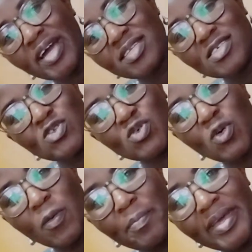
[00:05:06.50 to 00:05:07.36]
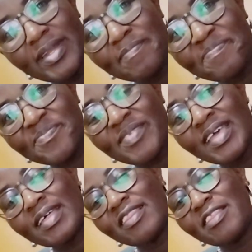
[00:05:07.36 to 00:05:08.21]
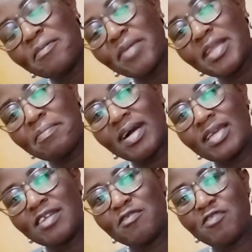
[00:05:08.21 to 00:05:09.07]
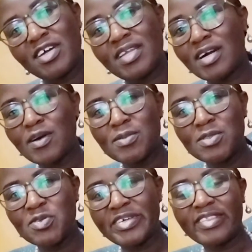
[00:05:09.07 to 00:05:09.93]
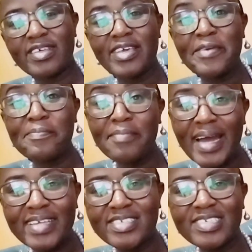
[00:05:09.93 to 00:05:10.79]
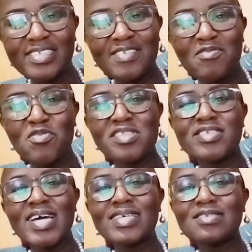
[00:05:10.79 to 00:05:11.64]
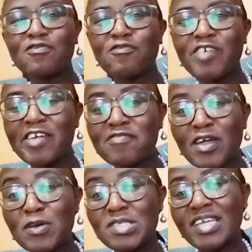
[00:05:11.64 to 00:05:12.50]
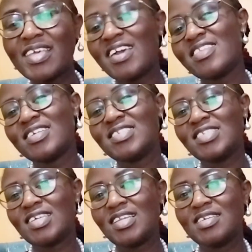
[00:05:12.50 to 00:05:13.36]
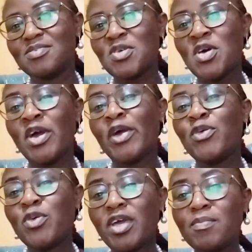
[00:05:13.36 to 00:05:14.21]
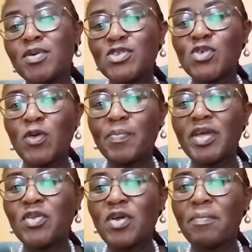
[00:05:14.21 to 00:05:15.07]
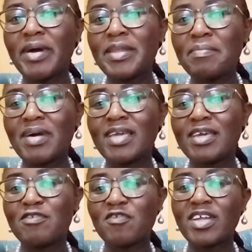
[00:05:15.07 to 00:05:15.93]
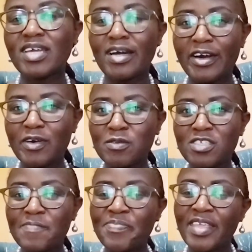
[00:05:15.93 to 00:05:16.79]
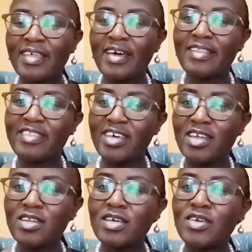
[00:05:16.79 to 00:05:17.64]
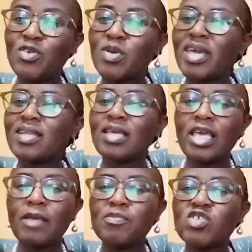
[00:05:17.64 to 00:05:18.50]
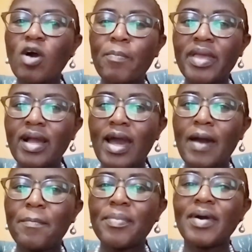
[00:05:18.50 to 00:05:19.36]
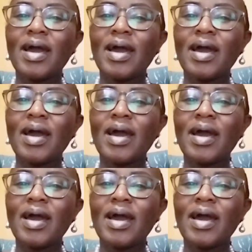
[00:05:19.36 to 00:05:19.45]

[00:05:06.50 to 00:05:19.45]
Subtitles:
need to open the money market fund account with? Imagine with just 5,000 Kenyan shillings, you're able to open your money market fund account, and then you can keep topping up